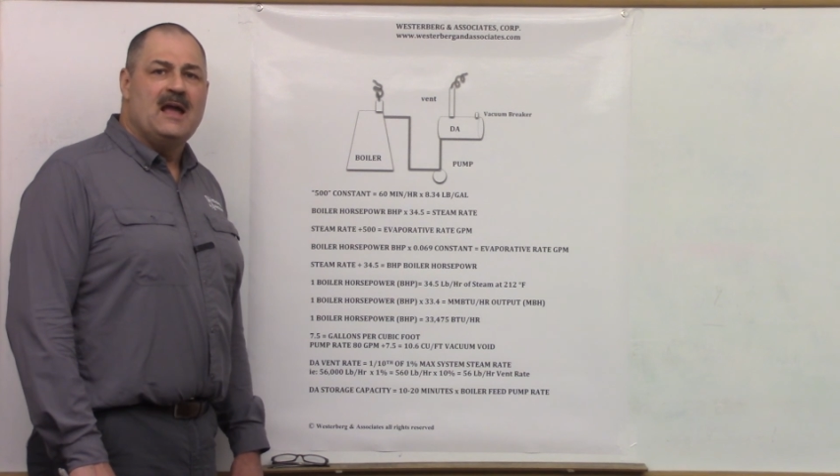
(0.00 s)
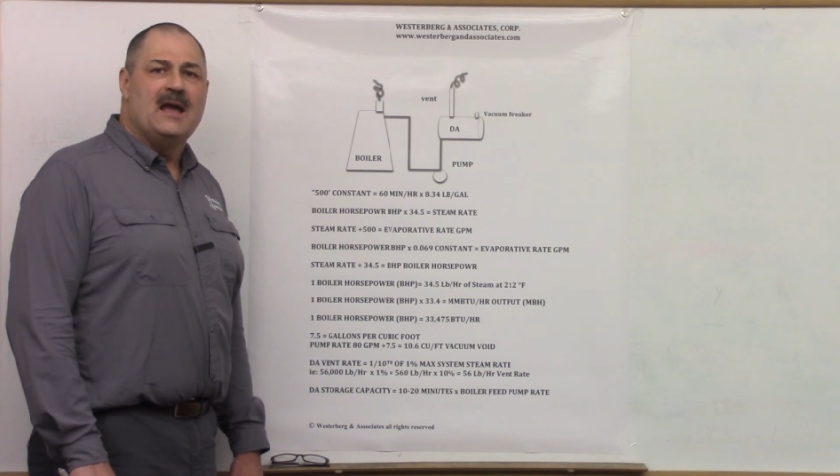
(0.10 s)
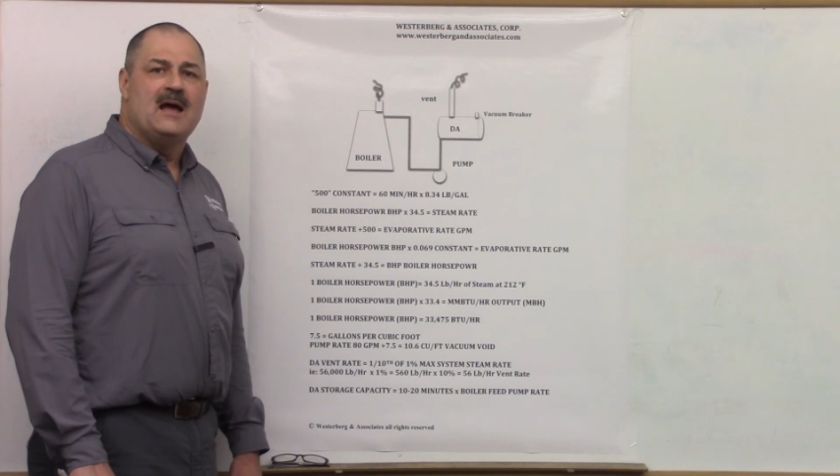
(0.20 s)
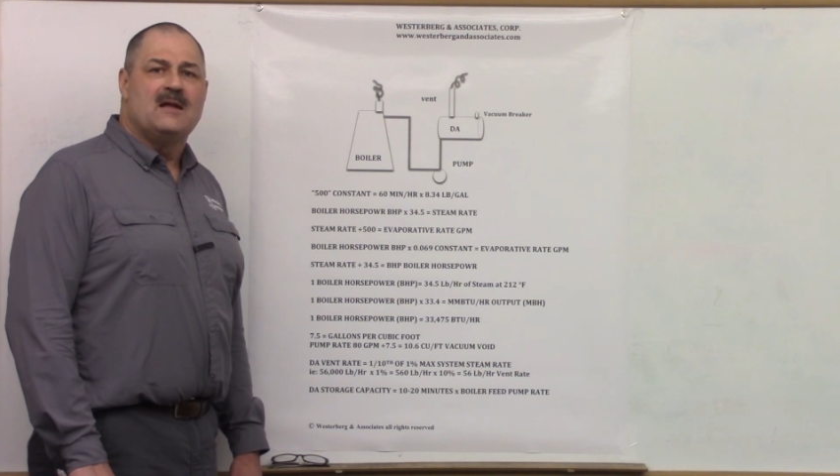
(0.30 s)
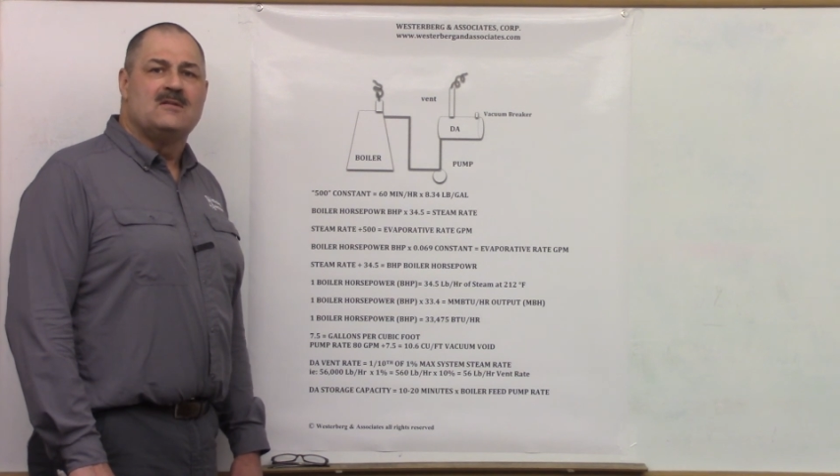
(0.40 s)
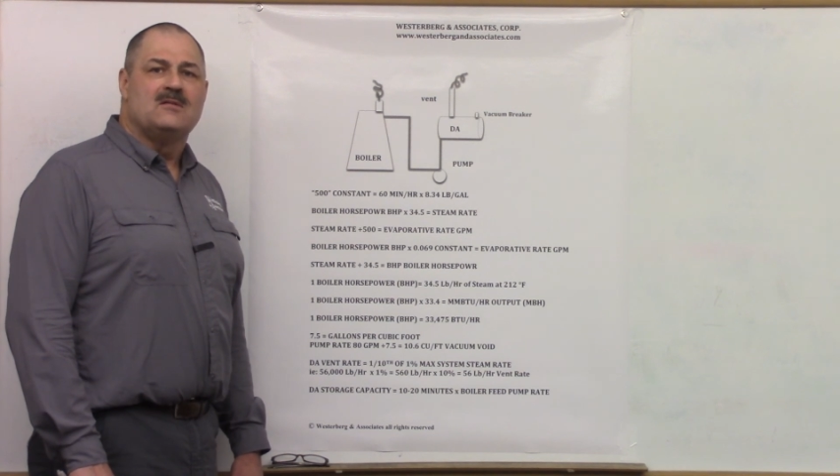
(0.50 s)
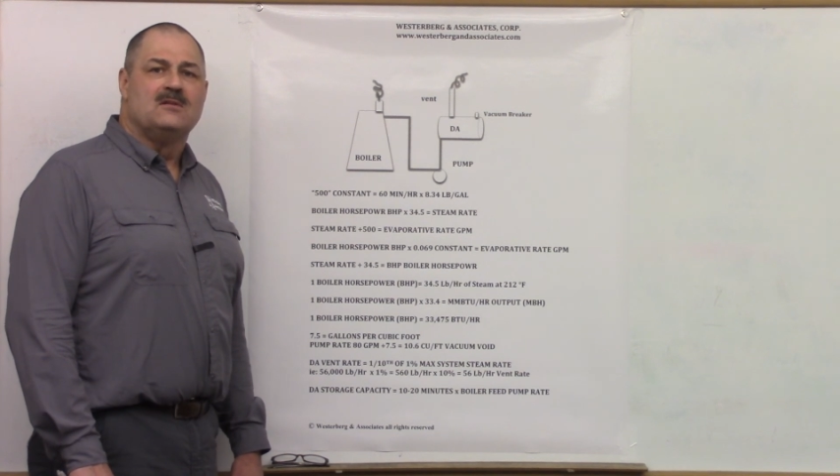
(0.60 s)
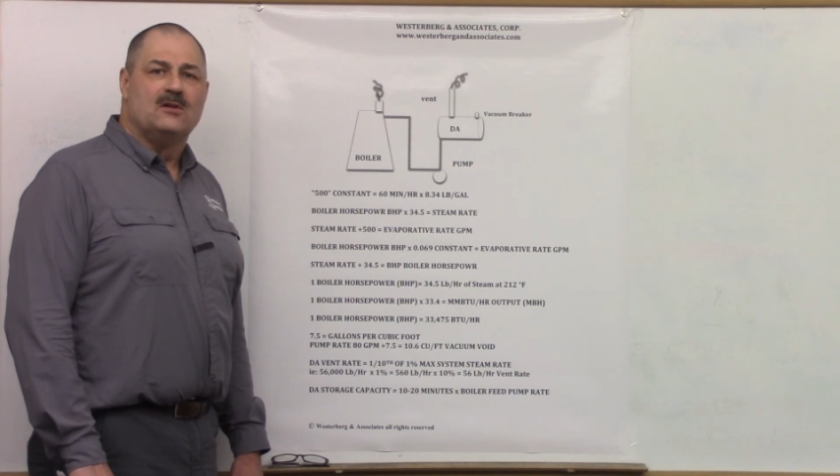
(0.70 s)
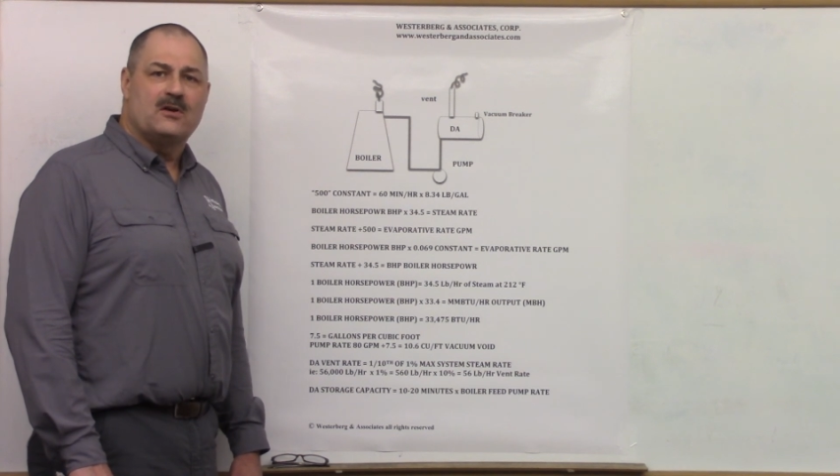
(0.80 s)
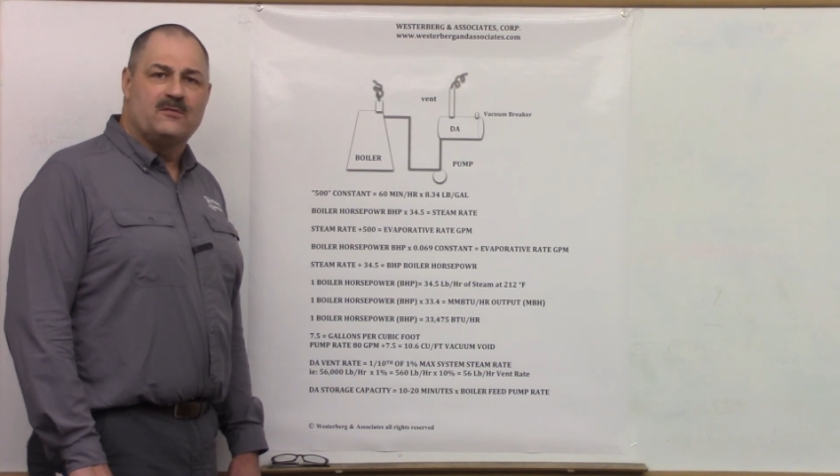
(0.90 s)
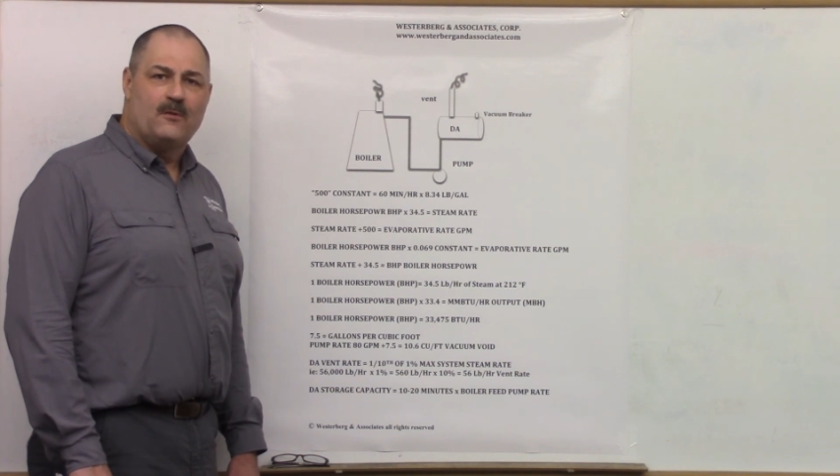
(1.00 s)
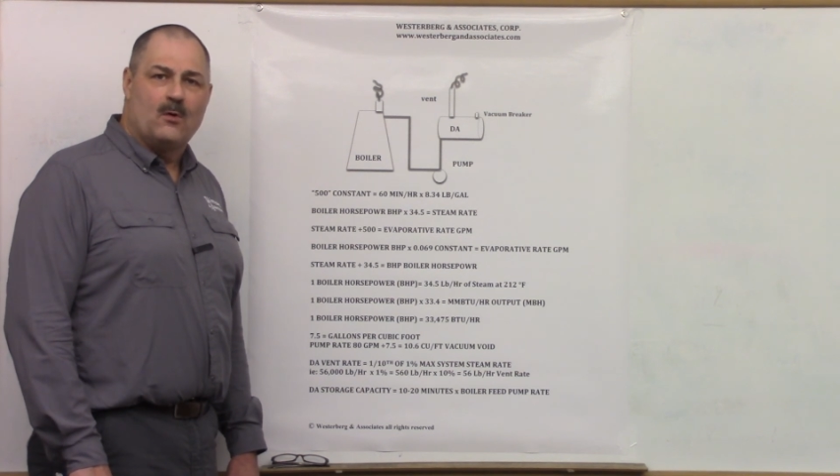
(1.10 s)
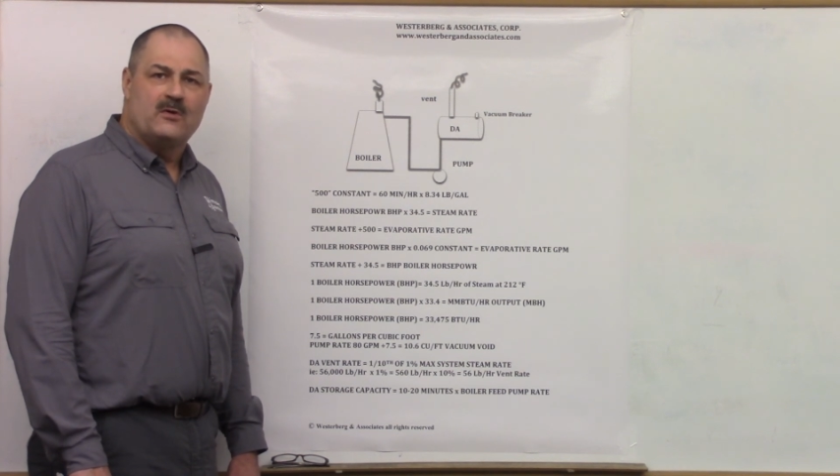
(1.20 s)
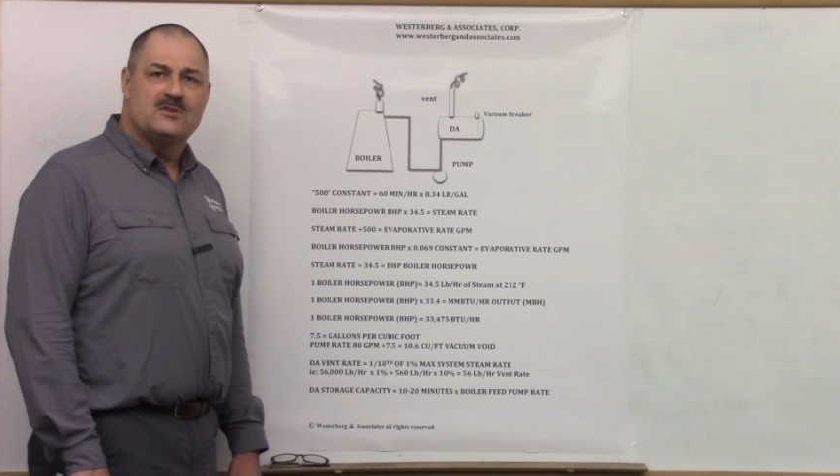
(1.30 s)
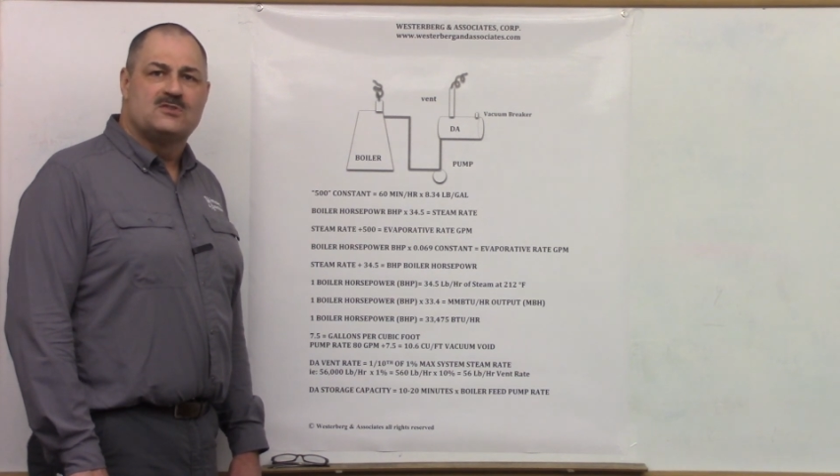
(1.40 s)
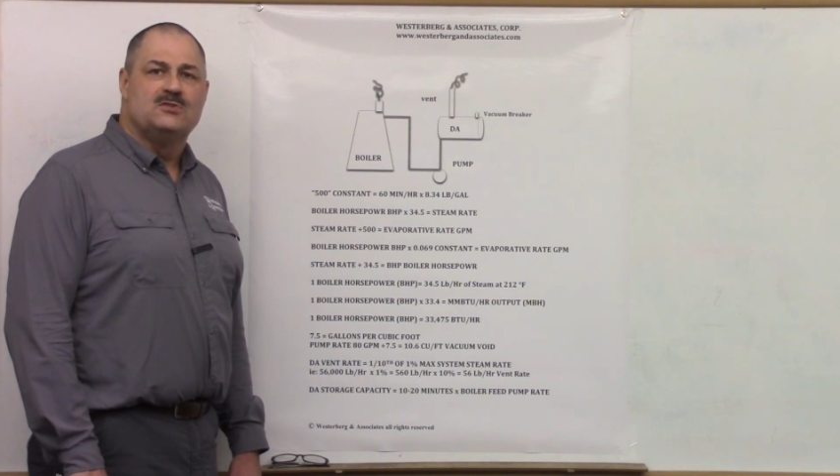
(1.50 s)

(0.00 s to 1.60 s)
and look forward